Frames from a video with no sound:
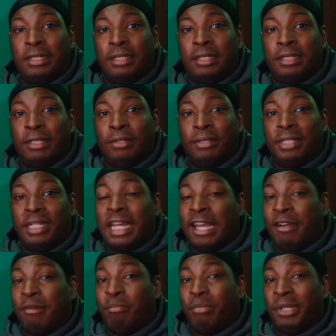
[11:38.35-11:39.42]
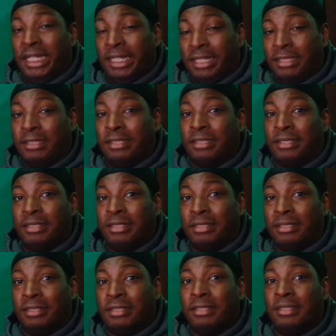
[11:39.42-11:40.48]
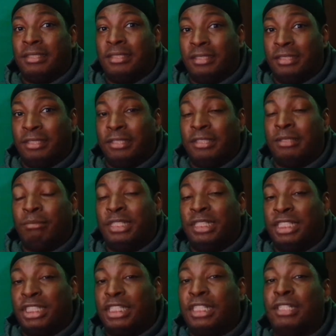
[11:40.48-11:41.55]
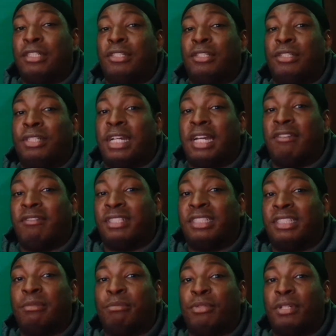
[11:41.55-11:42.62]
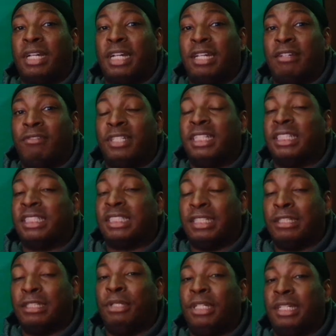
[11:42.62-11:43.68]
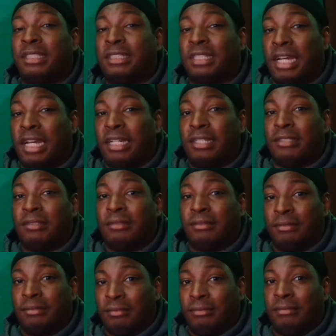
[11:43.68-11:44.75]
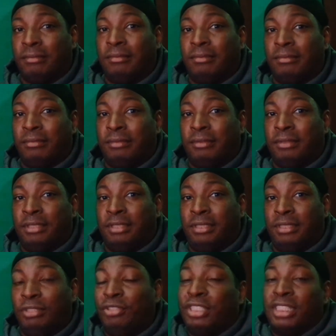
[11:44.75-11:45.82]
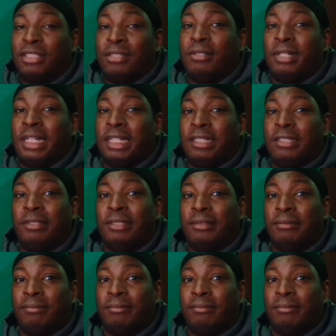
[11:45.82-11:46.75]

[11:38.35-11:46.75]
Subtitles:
You can have peace. You can be chilled. You can have a simple life and it still be exciting. You just don't know how to do it.